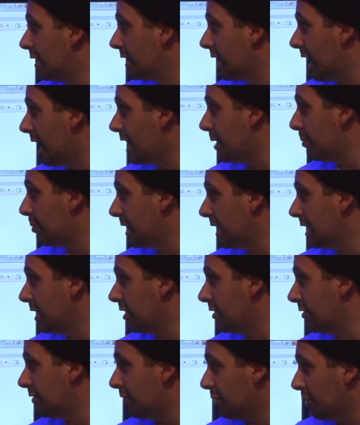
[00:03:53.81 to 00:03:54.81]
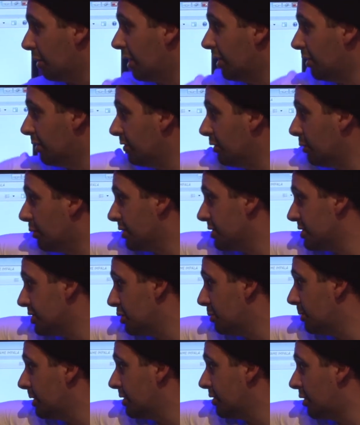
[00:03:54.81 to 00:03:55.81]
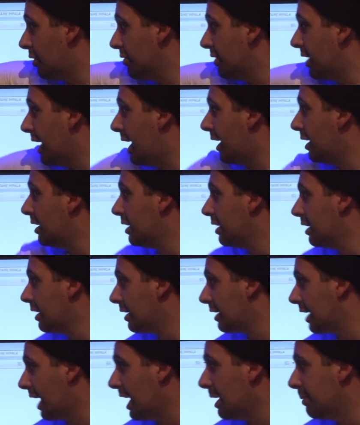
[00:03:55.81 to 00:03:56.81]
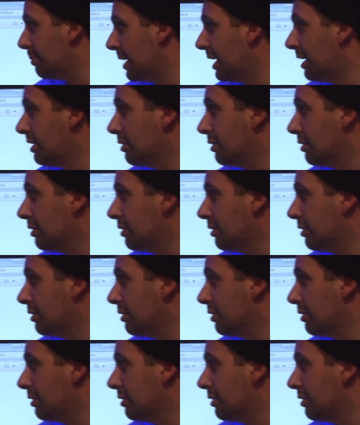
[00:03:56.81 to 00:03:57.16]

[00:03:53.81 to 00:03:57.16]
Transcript: KP, I don't know if you want to zoom in on that, KP